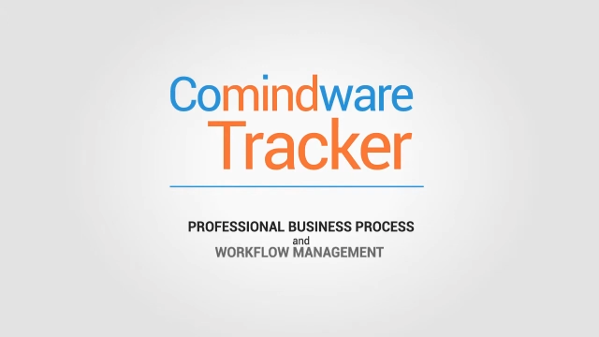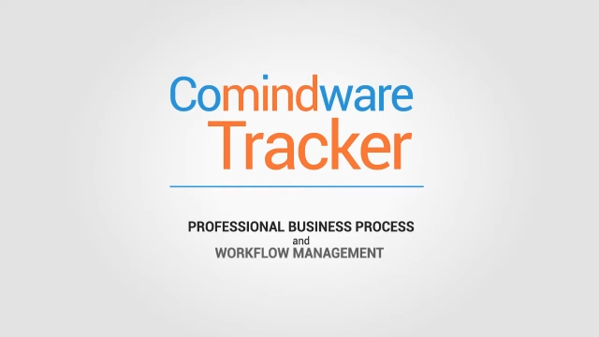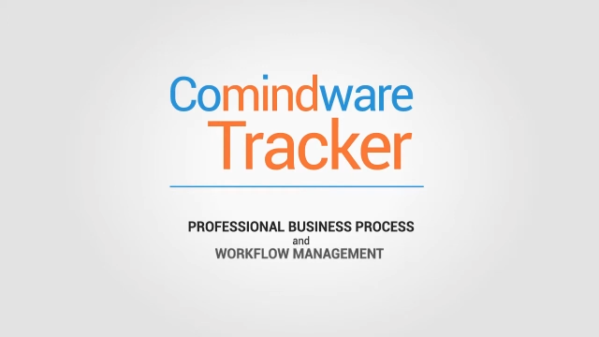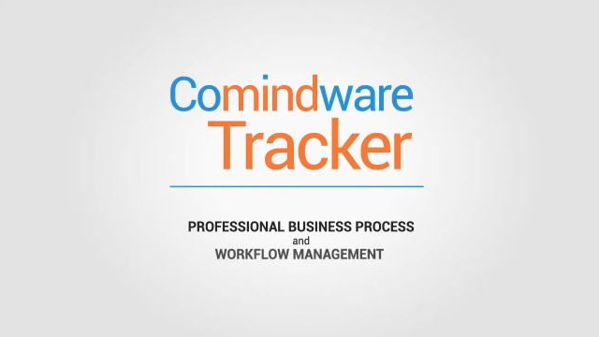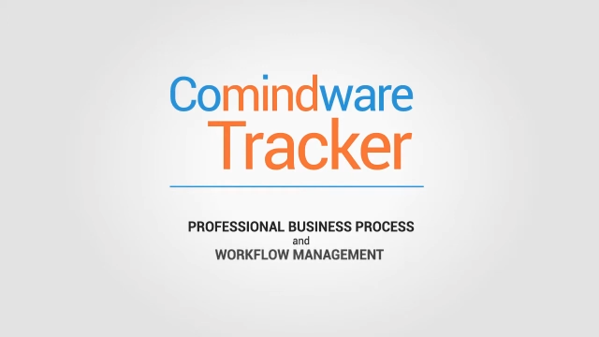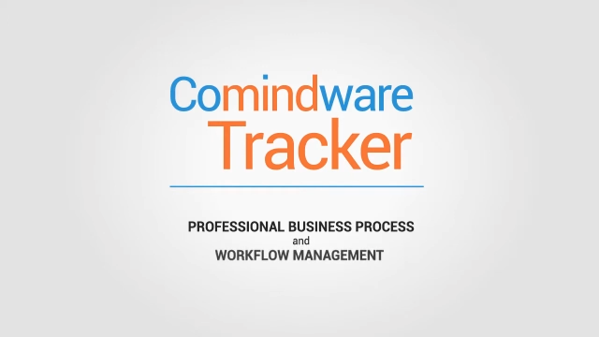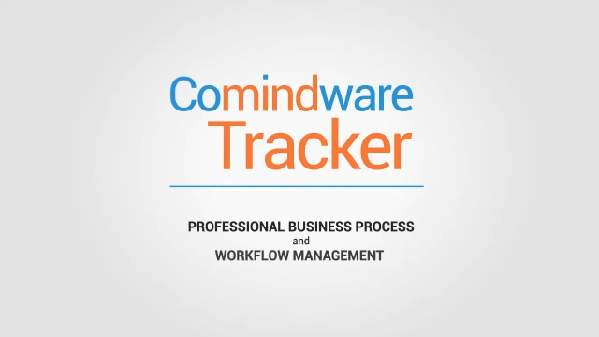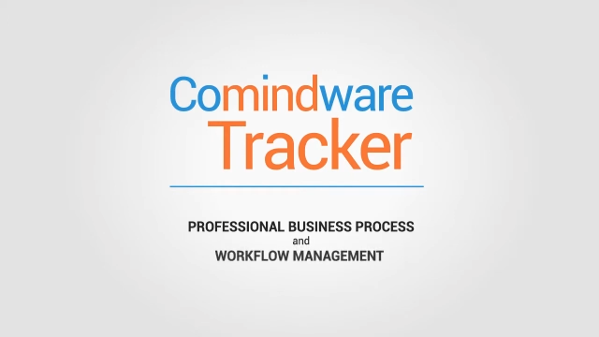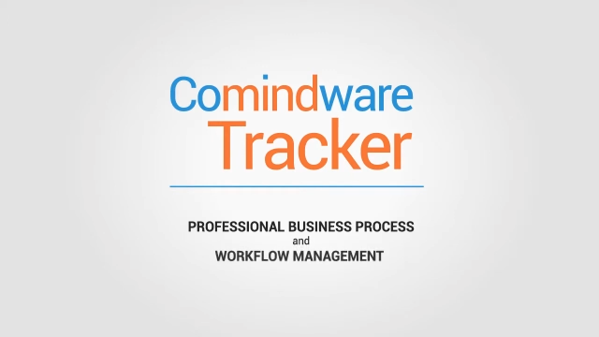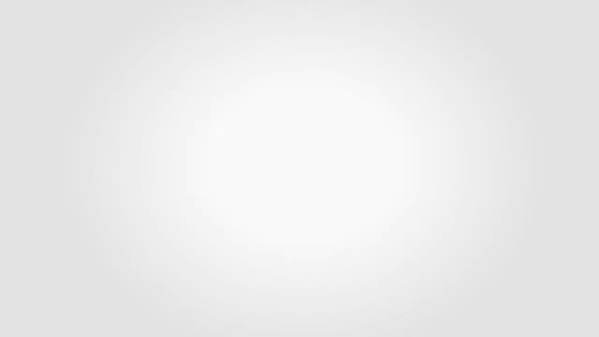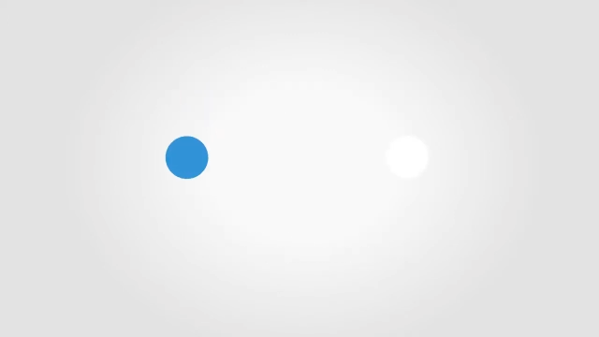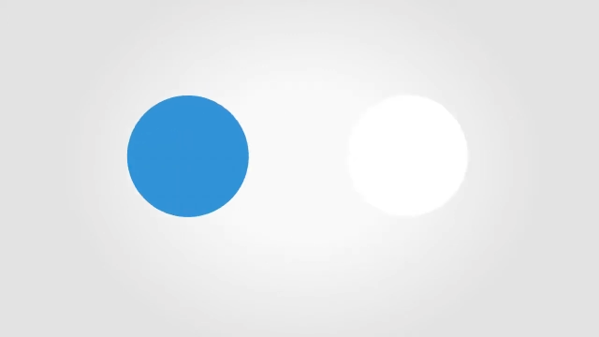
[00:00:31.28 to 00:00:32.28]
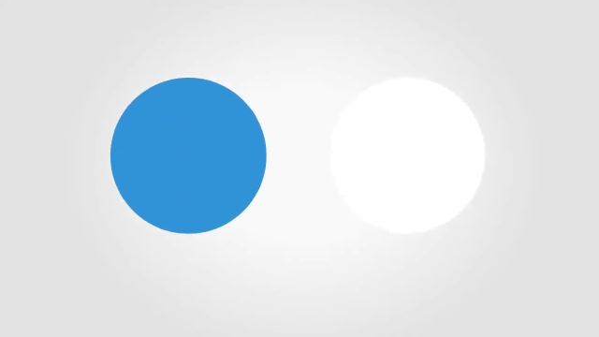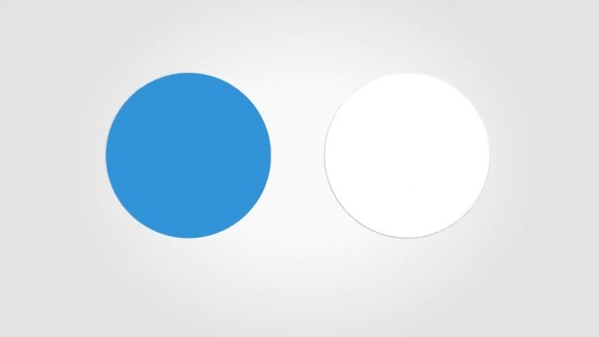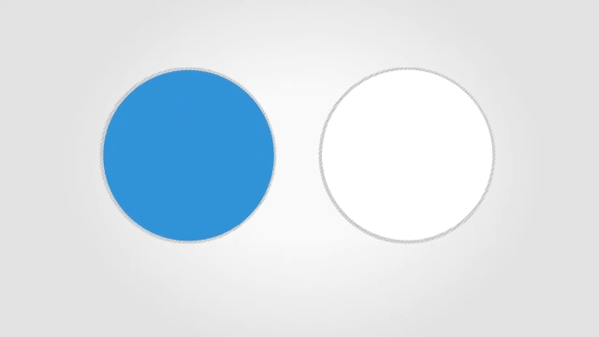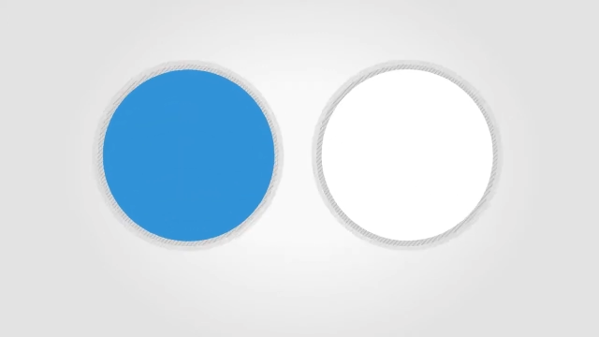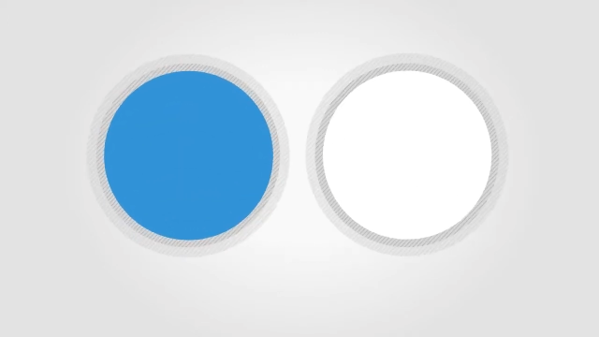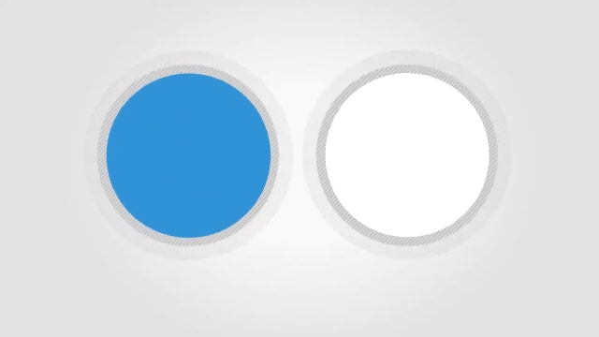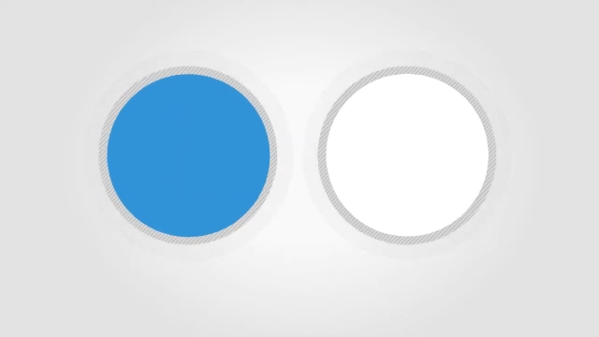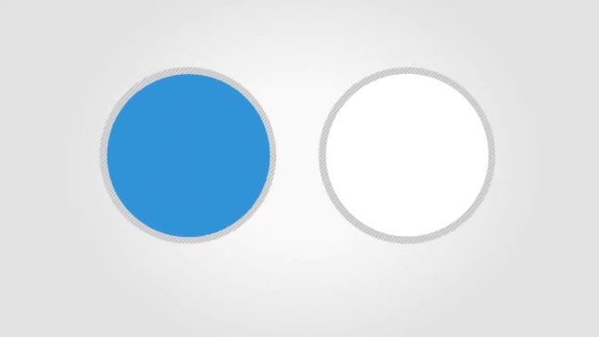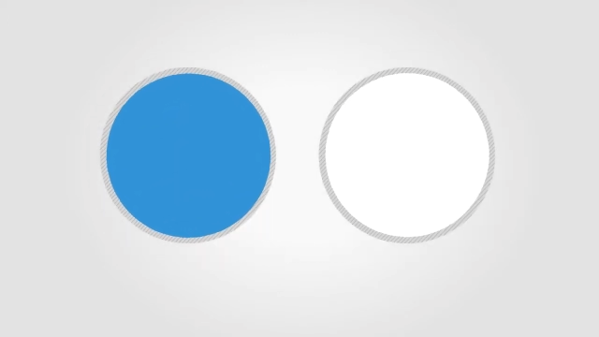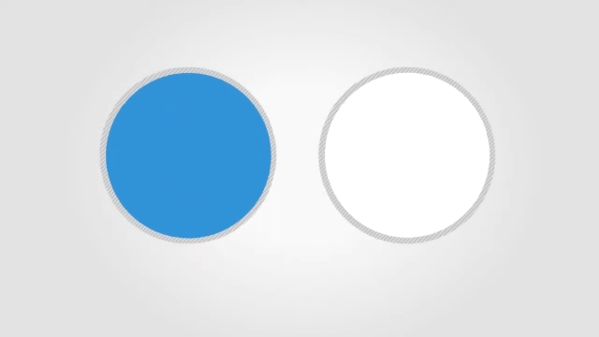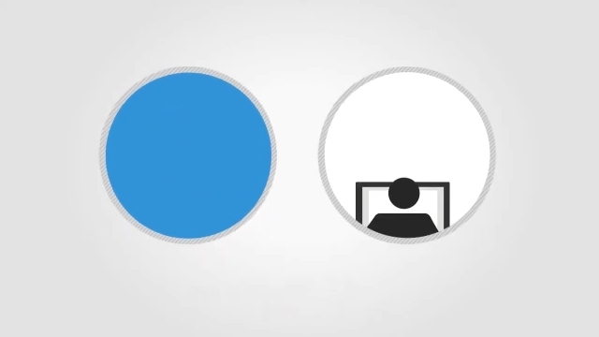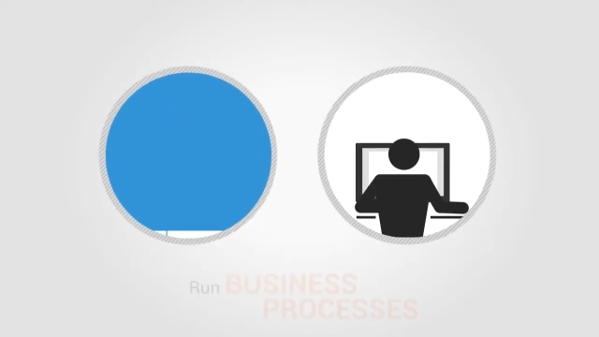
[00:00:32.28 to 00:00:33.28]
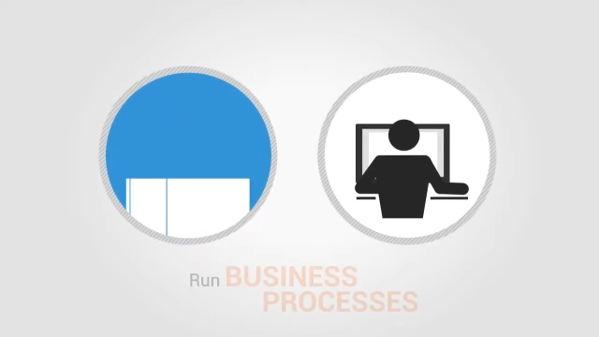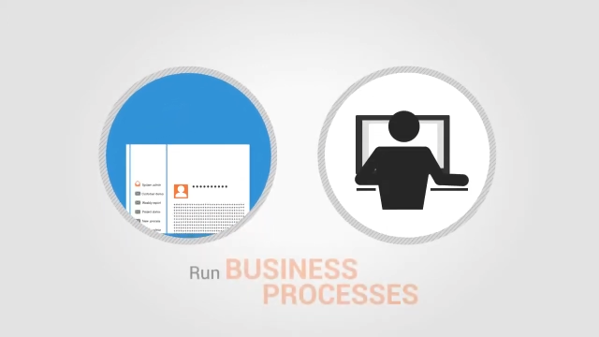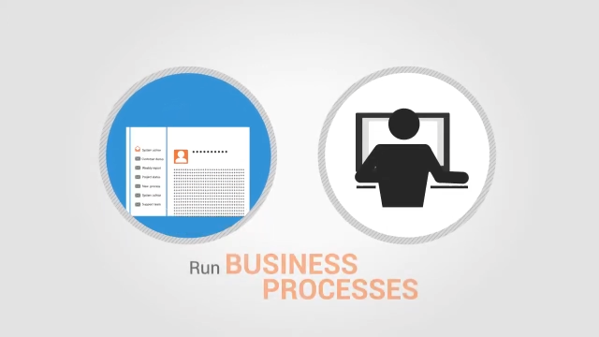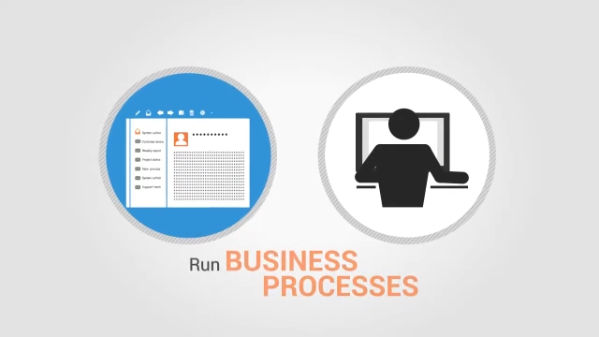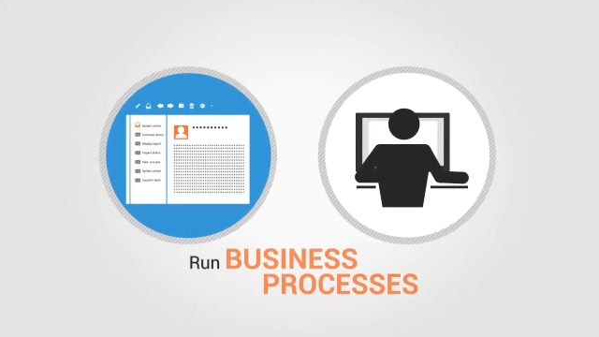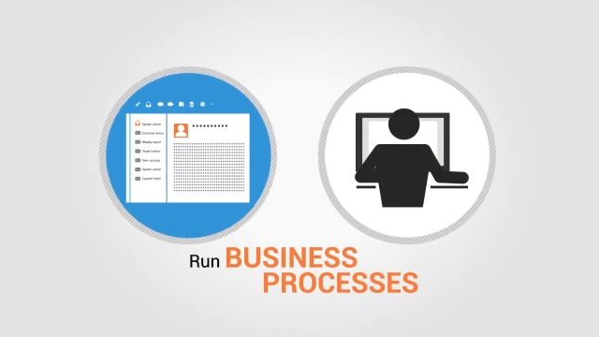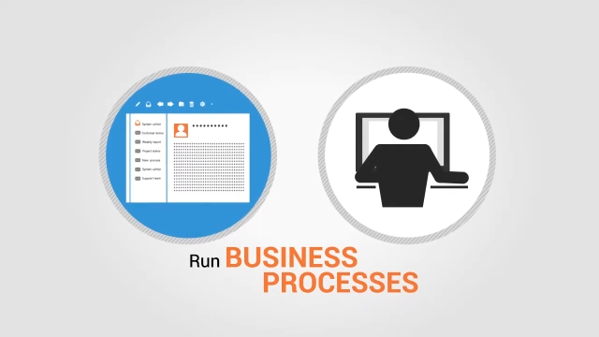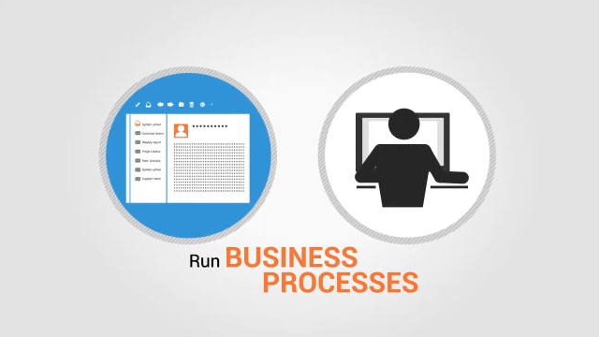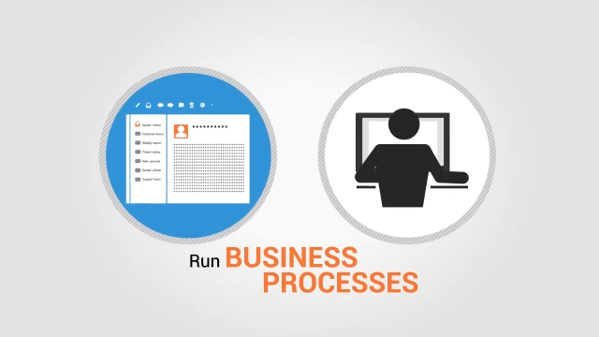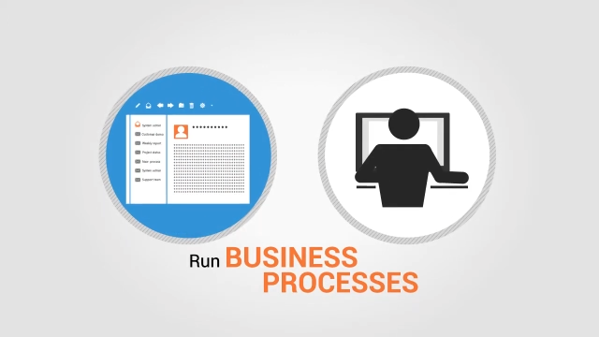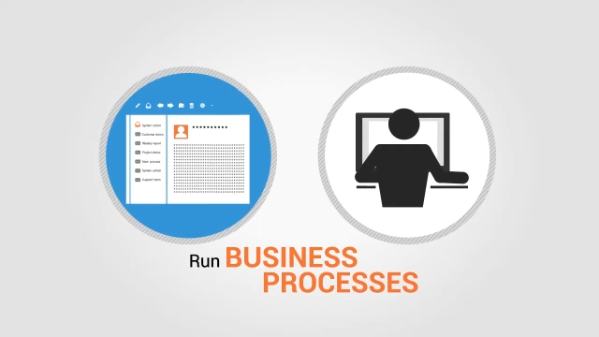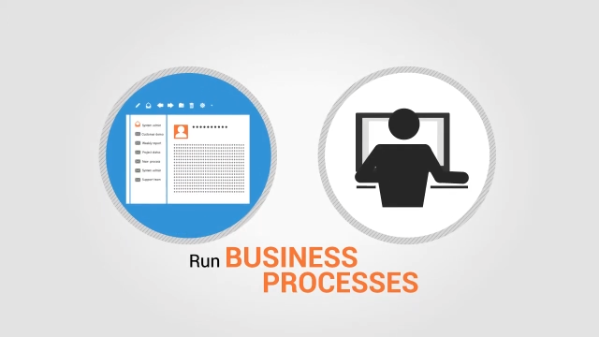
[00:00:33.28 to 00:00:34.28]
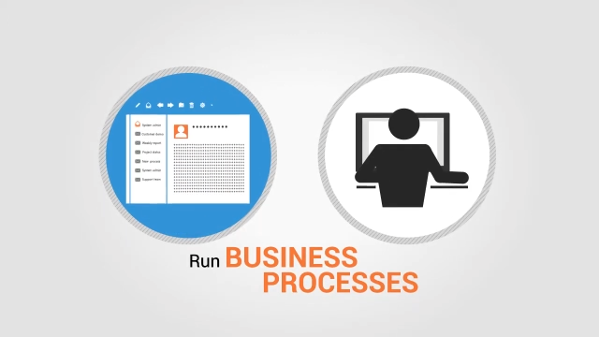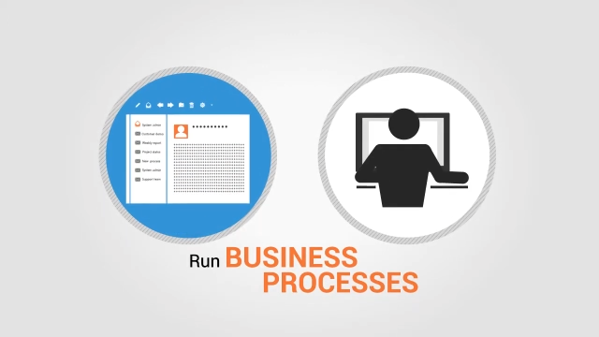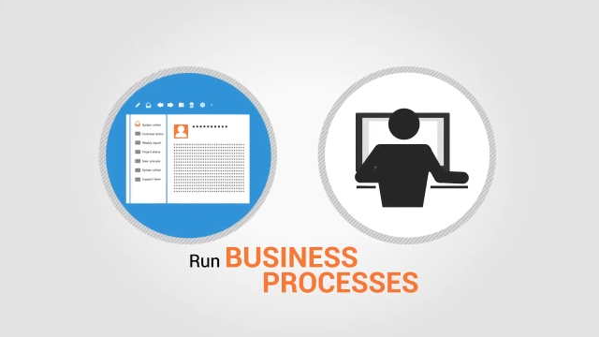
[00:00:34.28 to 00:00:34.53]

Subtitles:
(no speaker visible)